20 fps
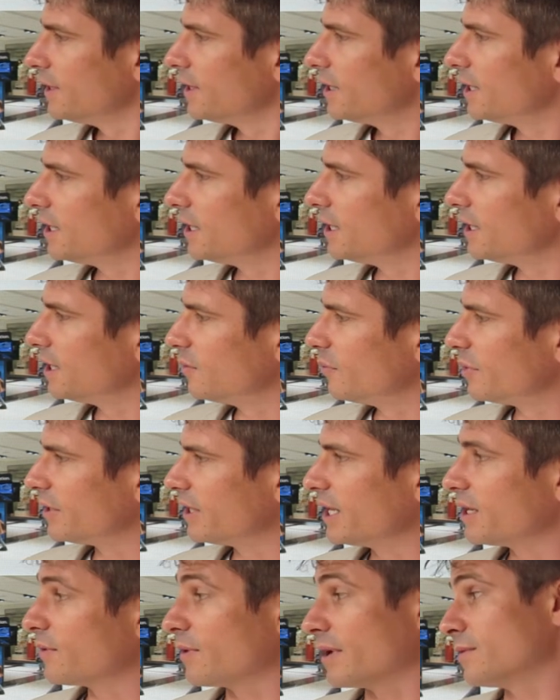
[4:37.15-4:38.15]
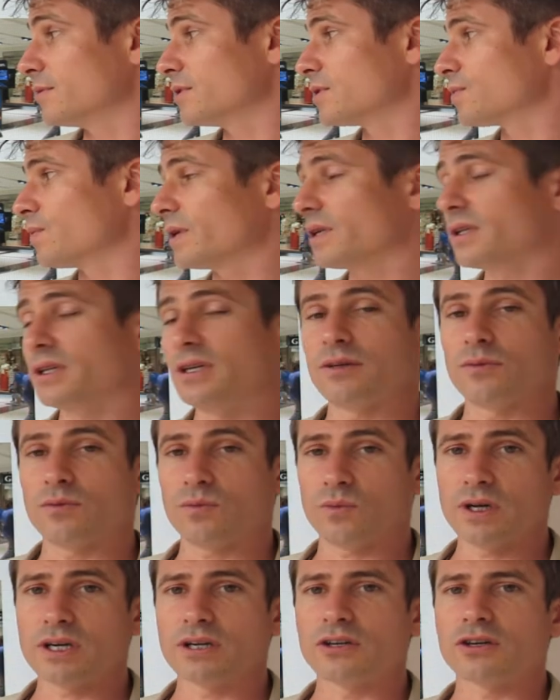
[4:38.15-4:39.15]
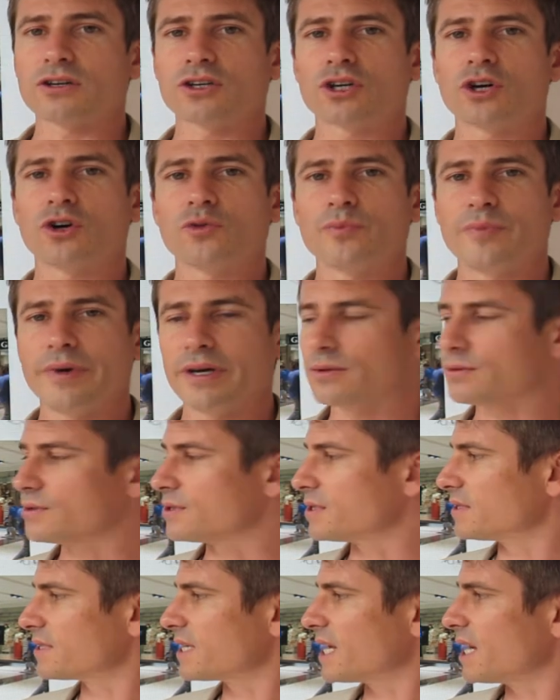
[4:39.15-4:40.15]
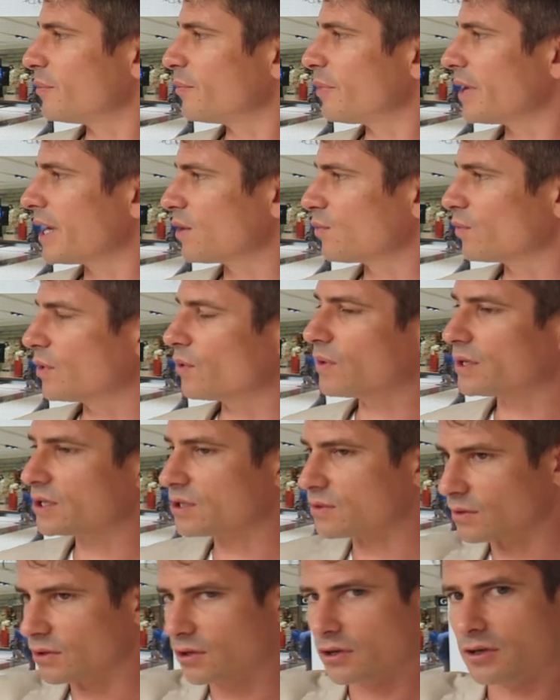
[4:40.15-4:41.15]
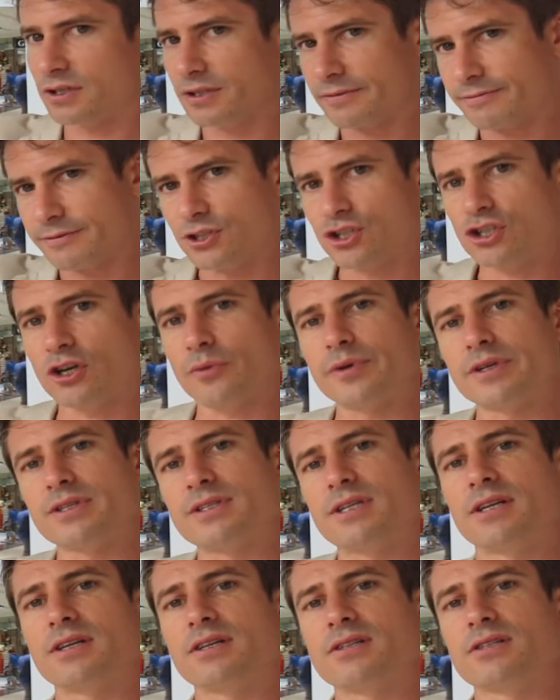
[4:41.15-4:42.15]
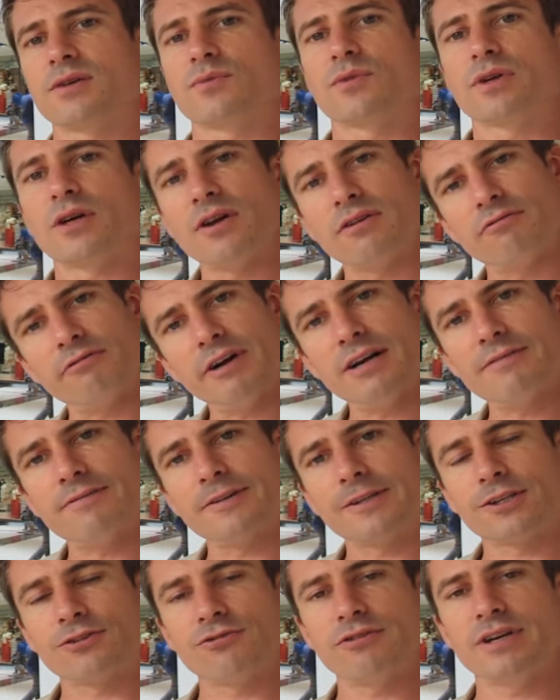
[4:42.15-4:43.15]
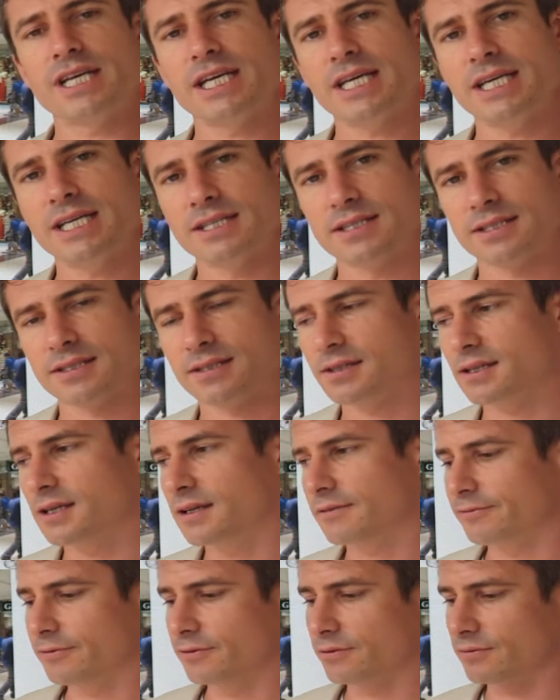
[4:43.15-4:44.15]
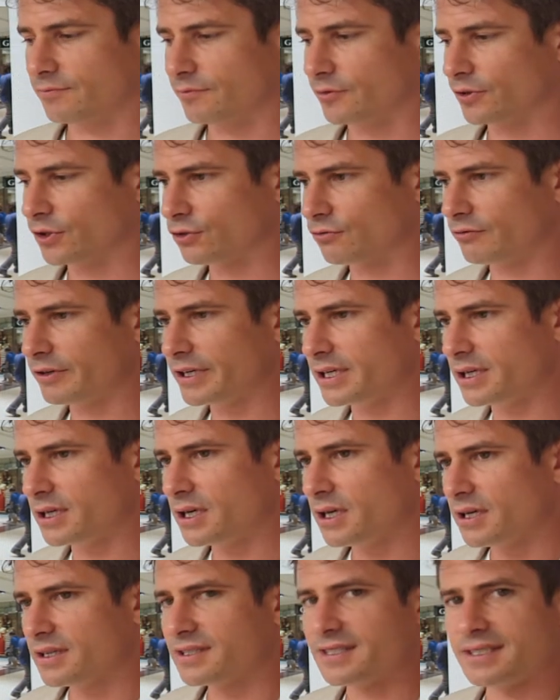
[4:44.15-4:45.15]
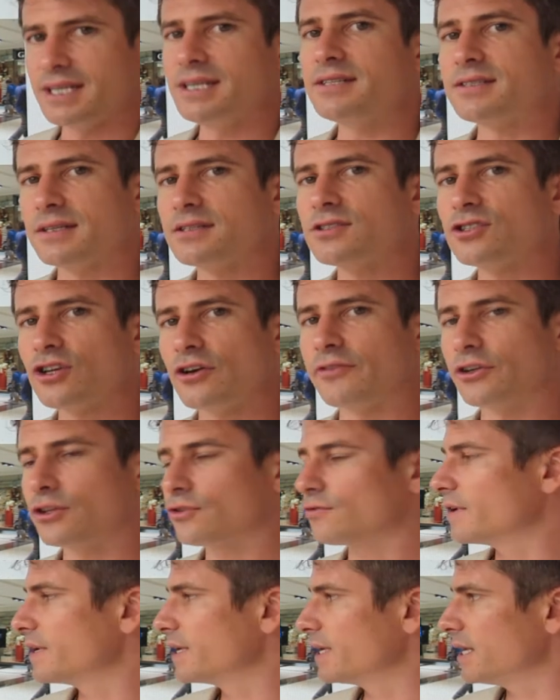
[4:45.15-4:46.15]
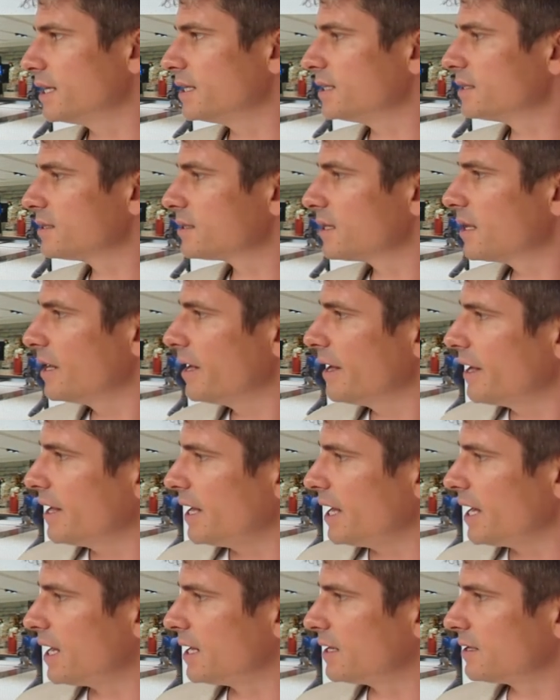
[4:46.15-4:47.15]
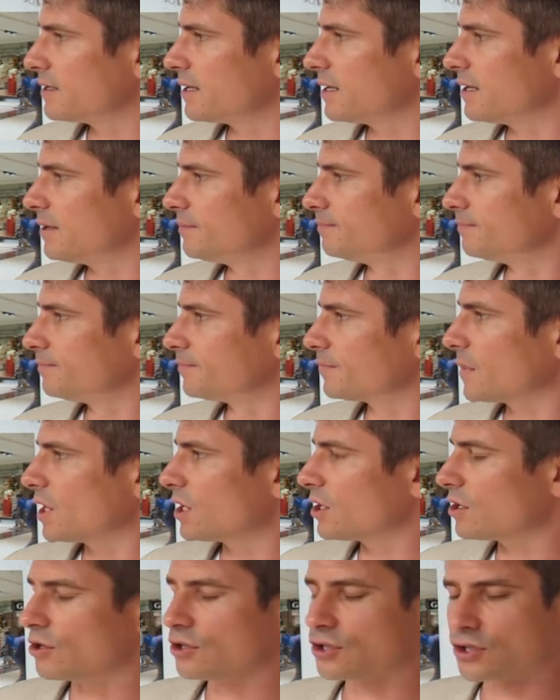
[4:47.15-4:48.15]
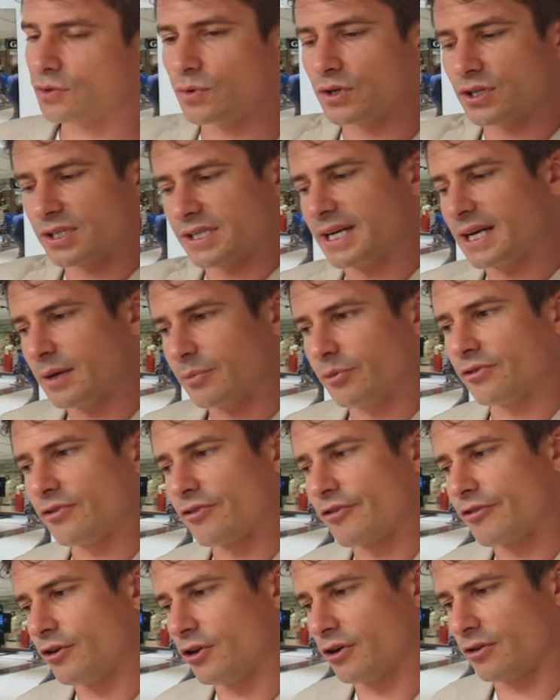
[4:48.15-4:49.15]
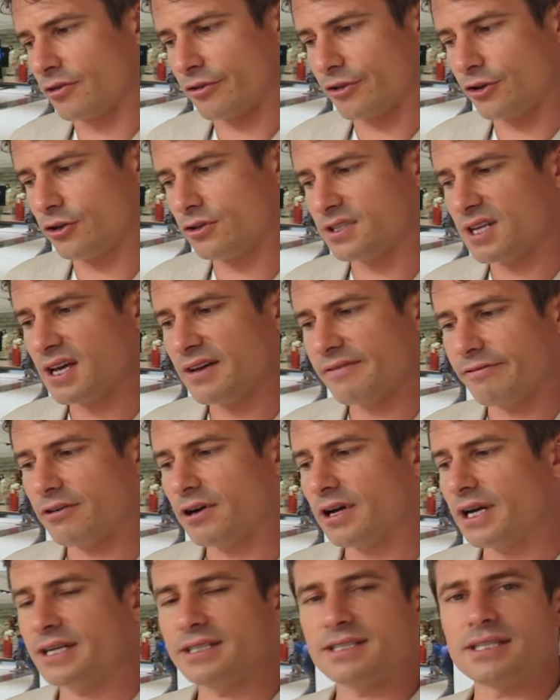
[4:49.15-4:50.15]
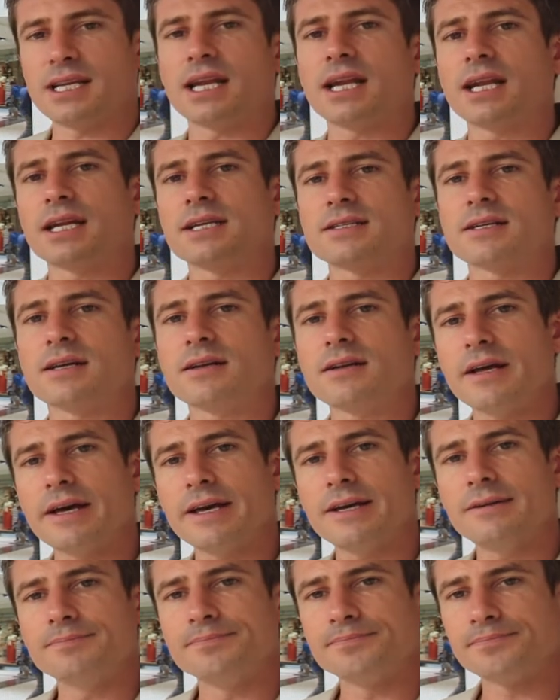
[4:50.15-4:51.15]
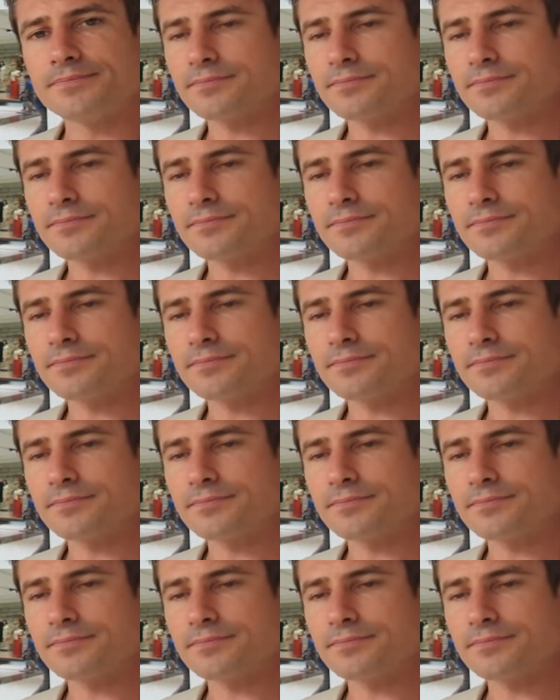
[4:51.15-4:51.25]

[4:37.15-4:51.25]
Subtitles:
But anyway, it won a lot of gold medals, this campaign. We went to a lot of different shopping centers, and we ran for 3 years, for 3 seasons over 3 years. And, so we set up on Thursday, Friday, Saturday, Sunday.